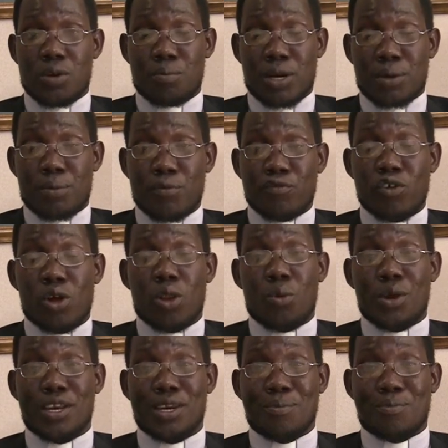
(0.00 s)
might be
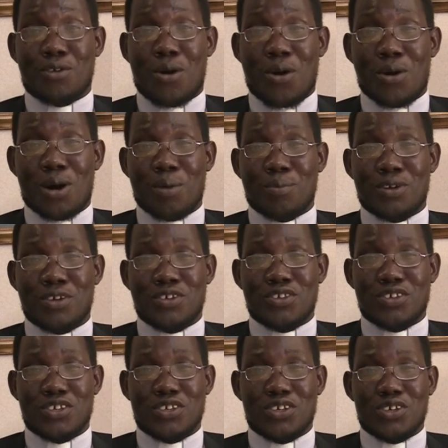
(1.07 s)
following the program, is